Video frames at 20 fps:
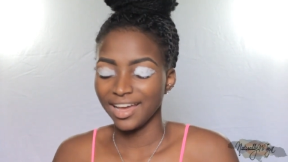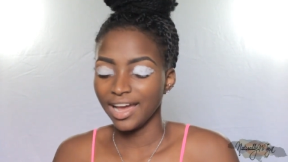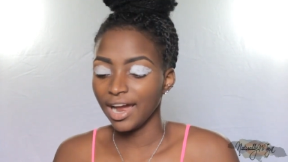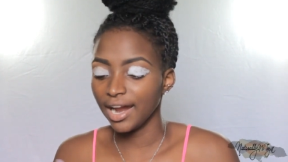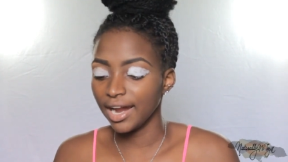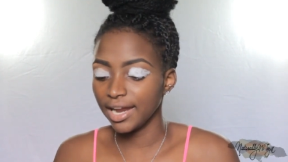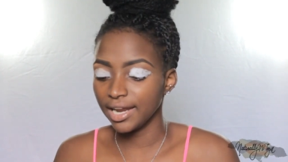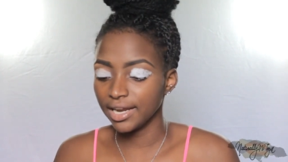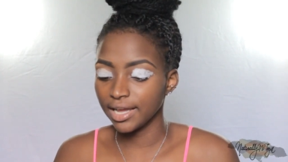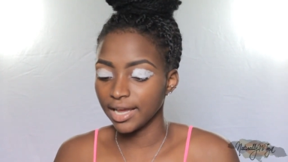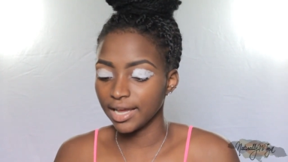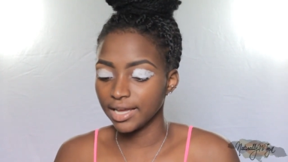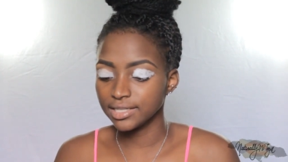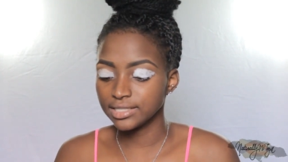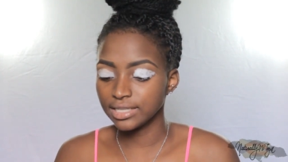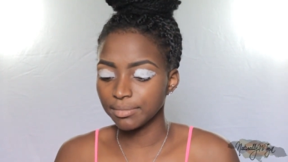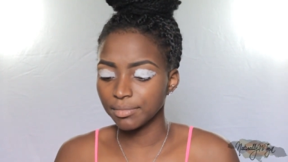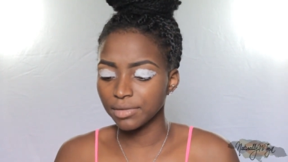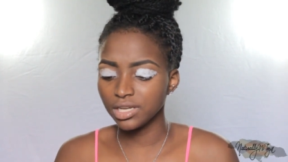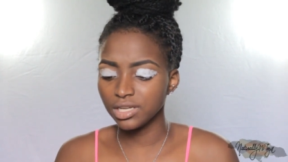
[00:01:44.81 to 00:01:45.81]
Alright
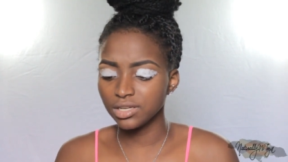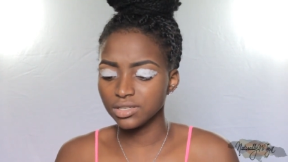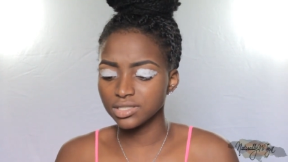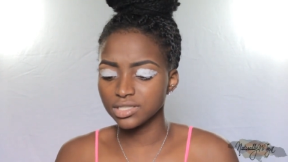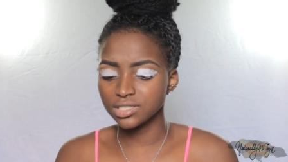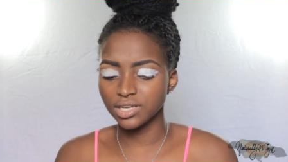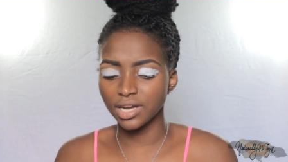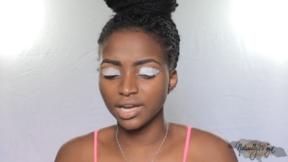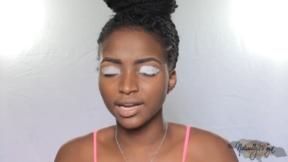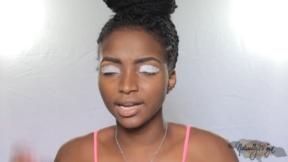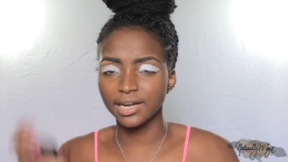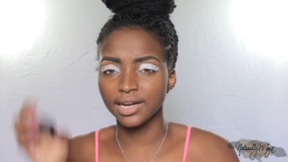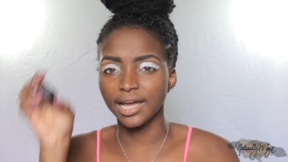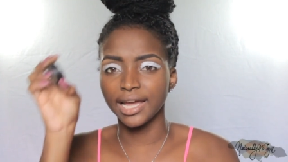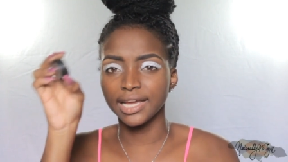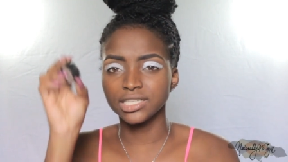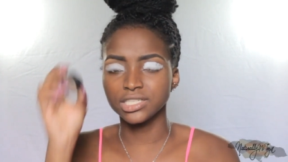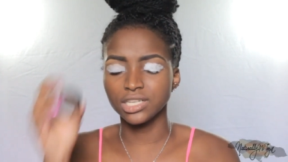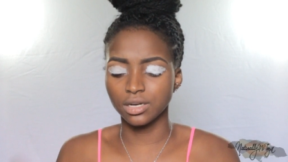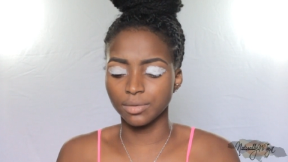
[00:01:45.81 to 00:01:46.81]
guys, so I'm going to use a Jordana
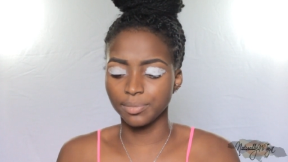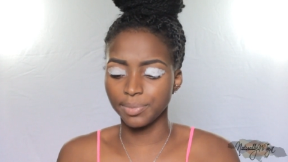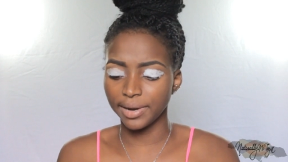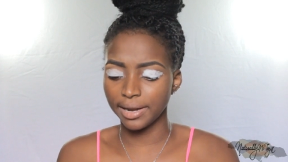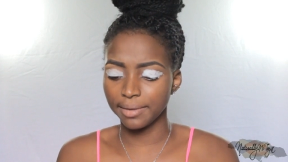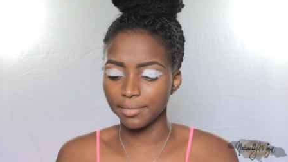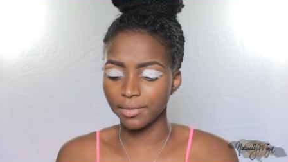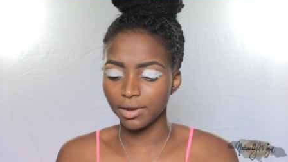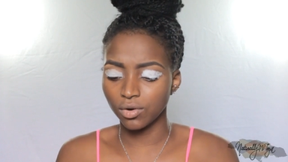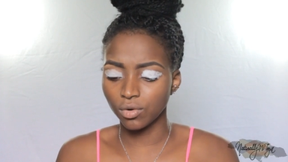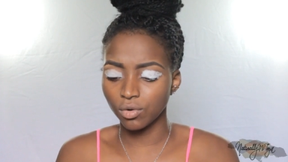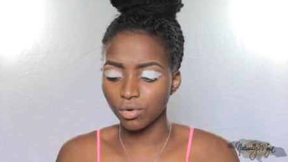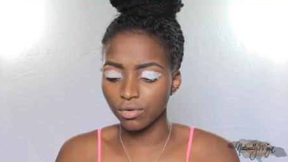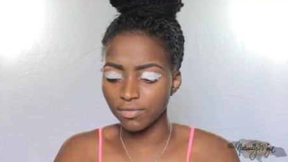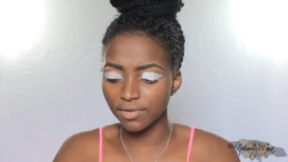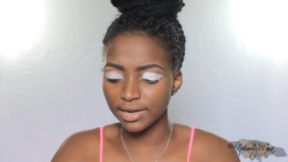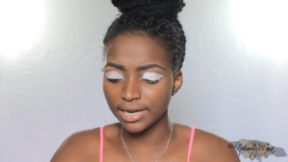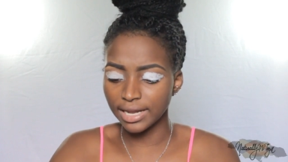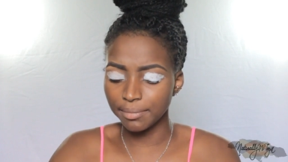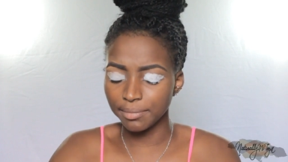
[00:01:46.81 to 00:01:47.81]
eyeshadow primer
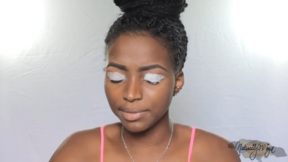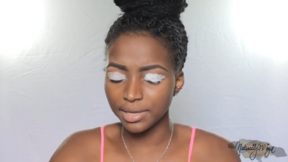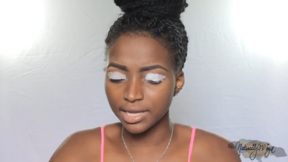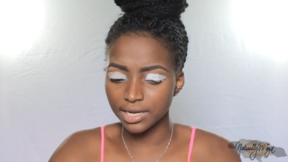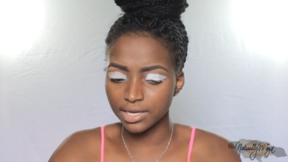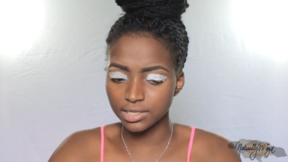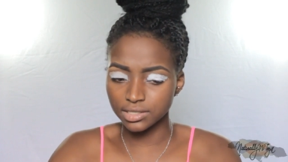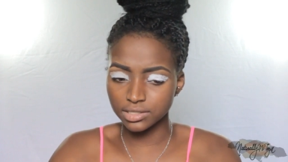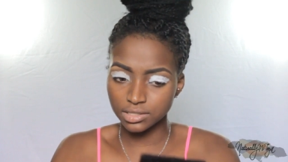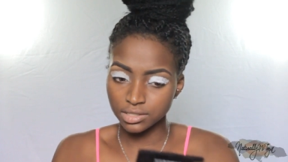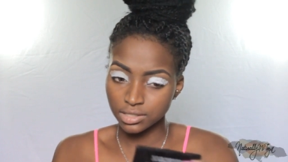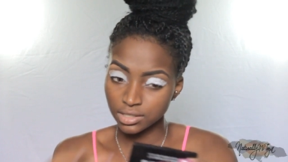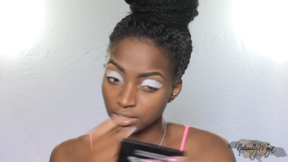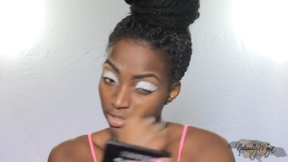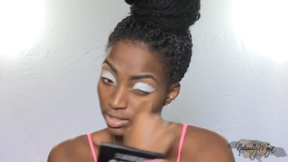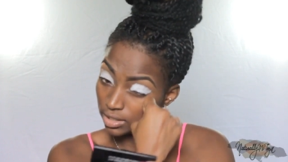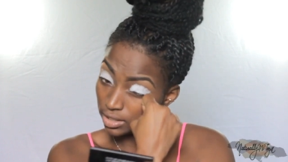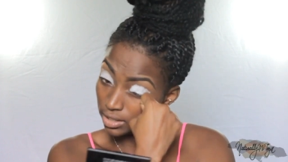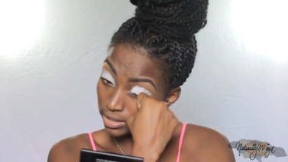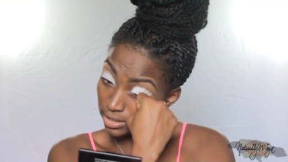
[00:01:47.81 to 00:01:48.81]
over that because
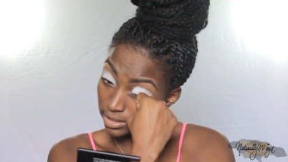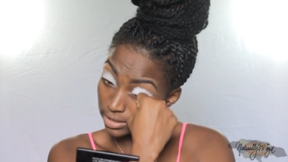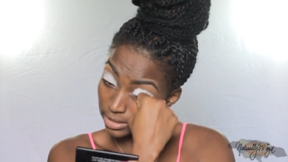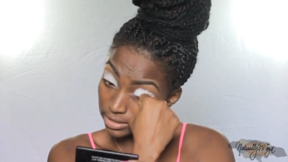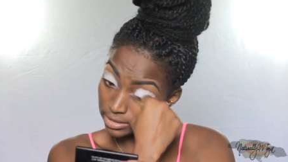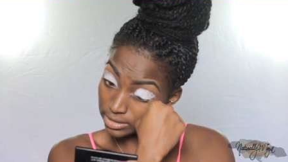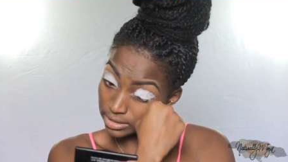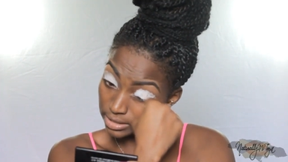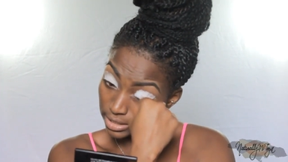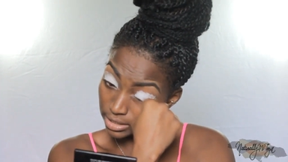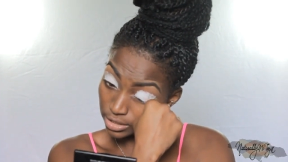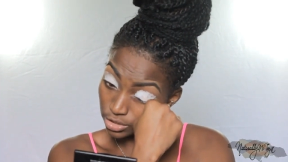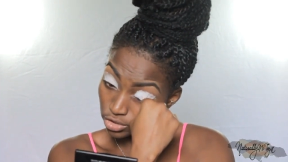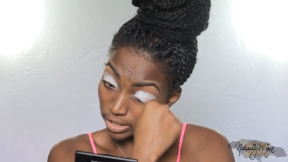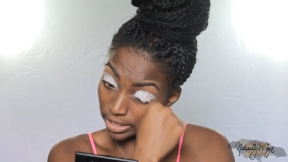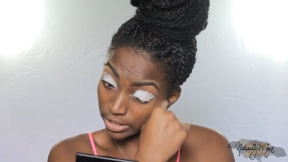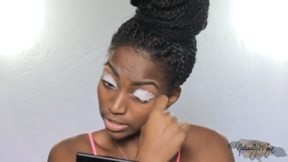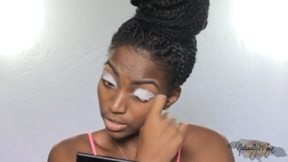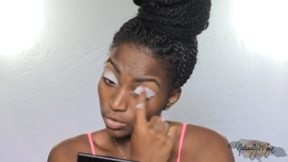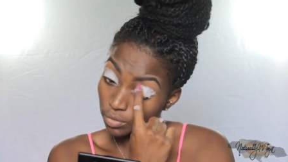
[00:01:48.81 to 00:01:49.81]
this thing
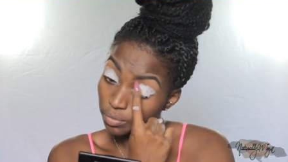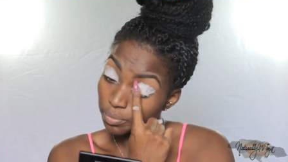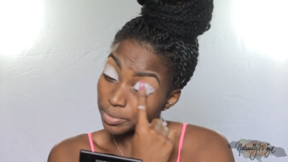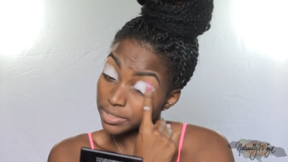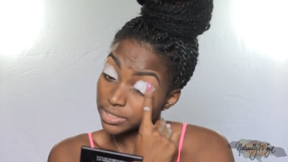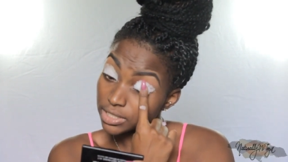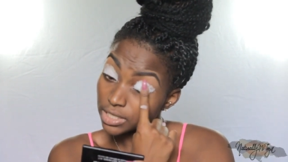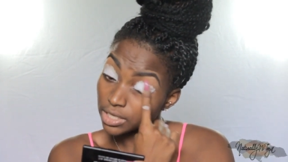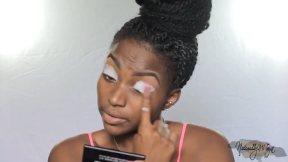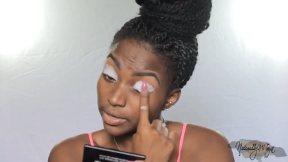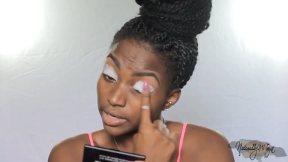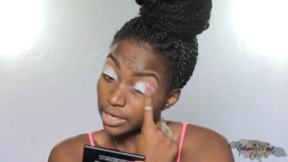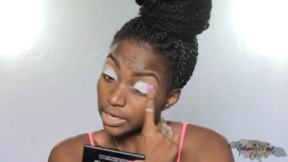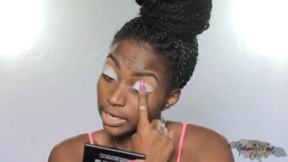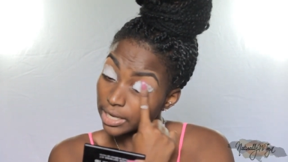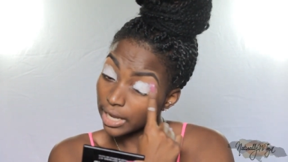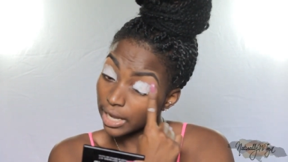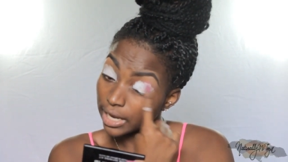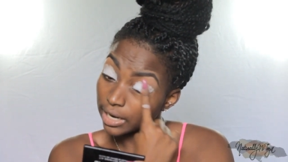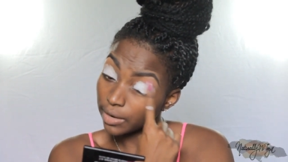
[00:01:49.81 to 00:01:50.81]
dried down pretty
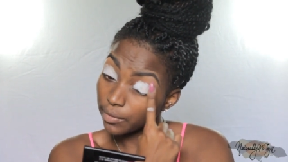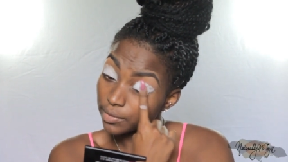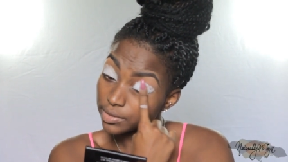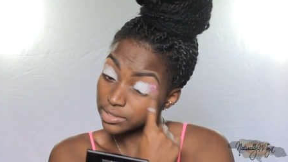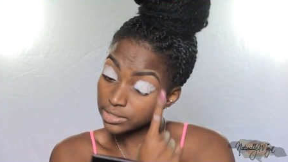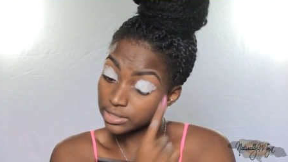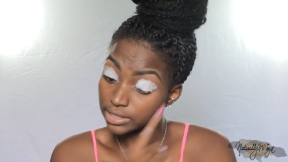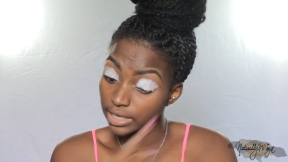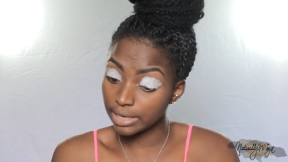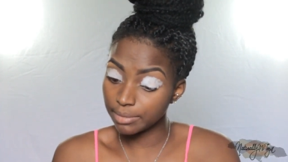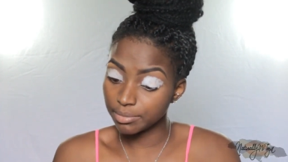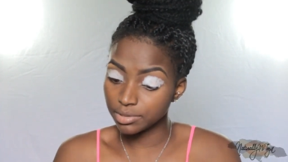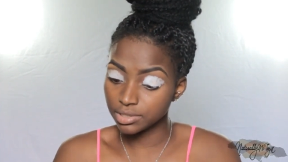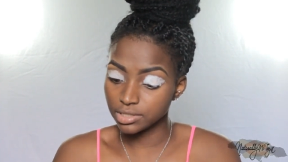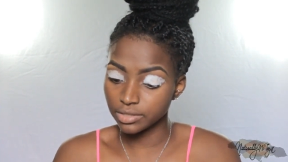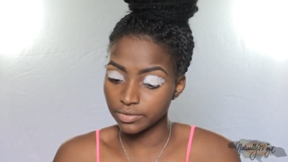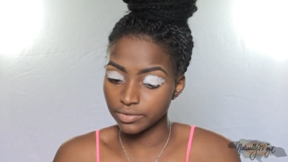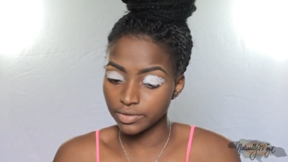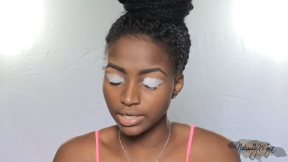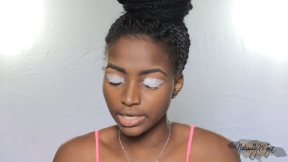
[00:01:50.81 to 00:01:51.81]
quickly and I wasn't able
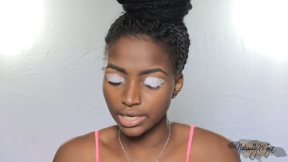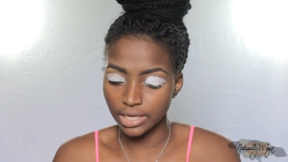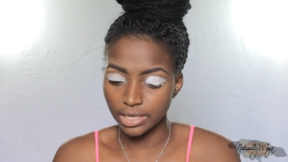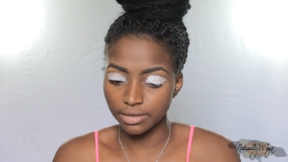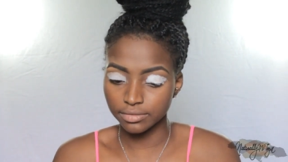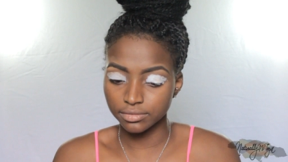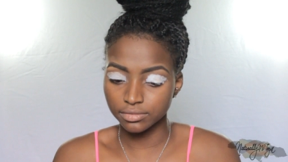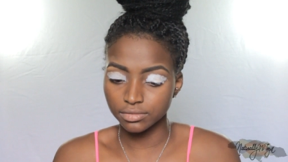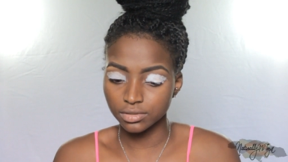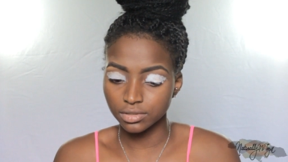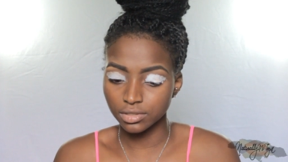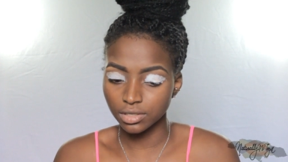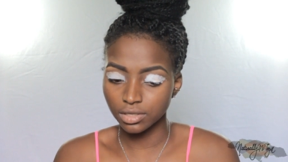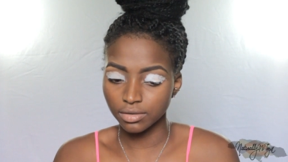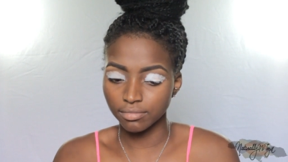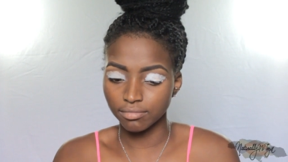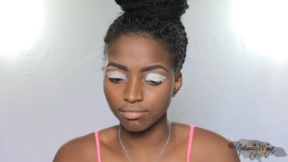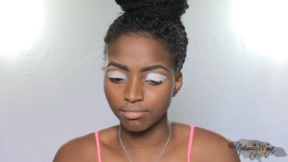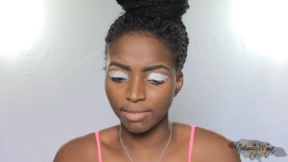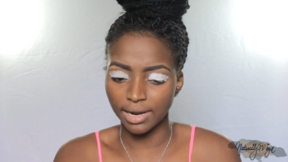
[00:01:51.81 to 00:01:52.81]
to really
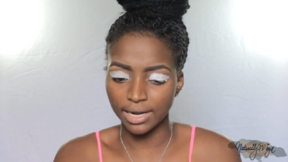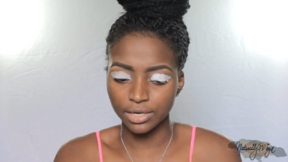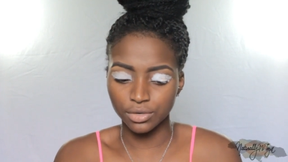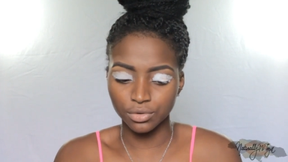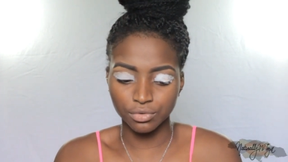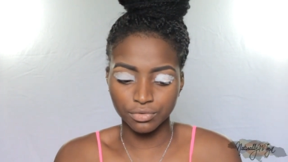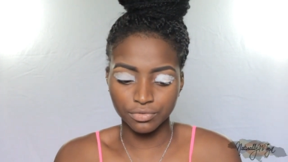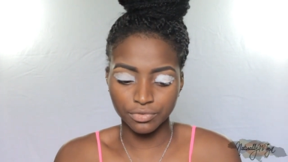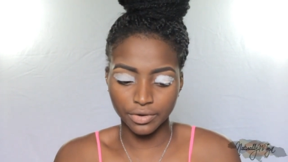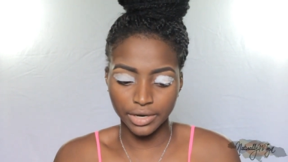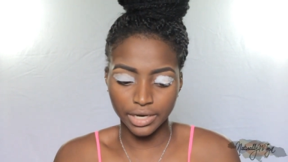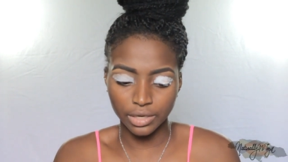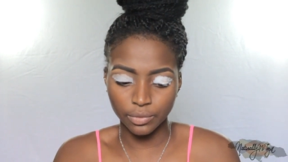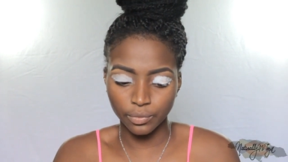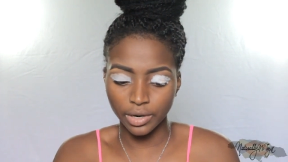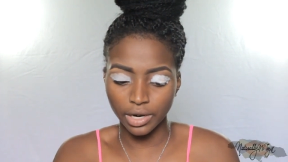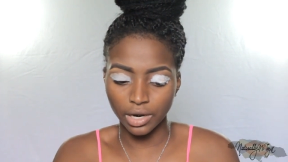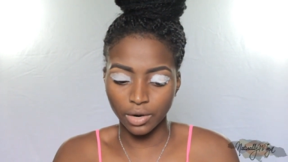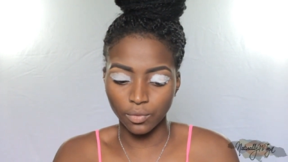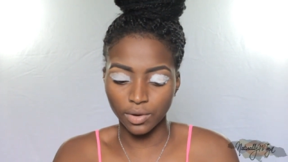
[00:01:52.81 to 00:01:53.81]
maneuver it
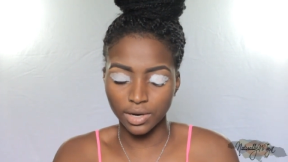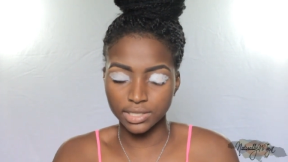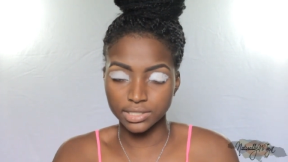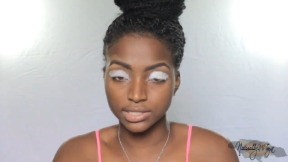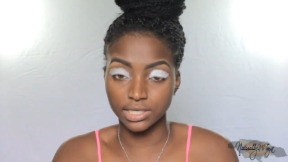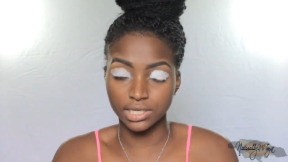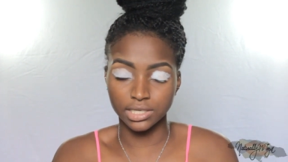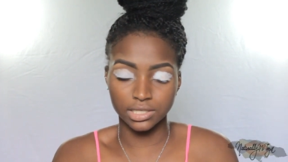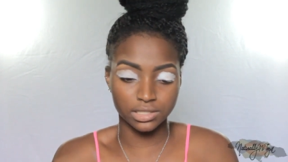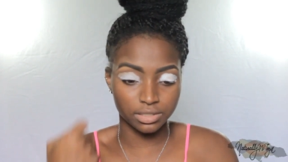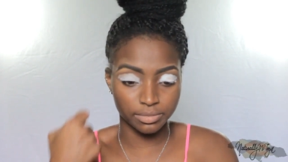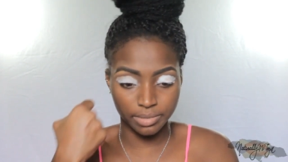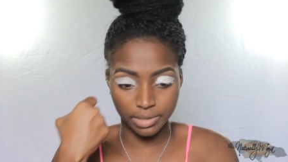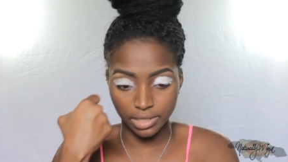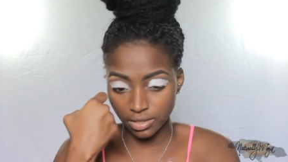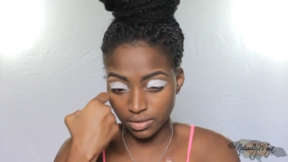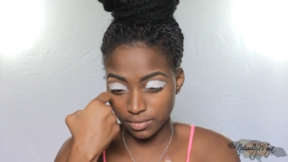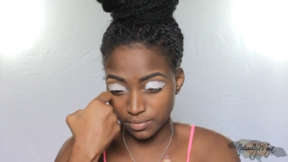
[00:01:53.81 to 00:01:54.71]
where I wanted it to be.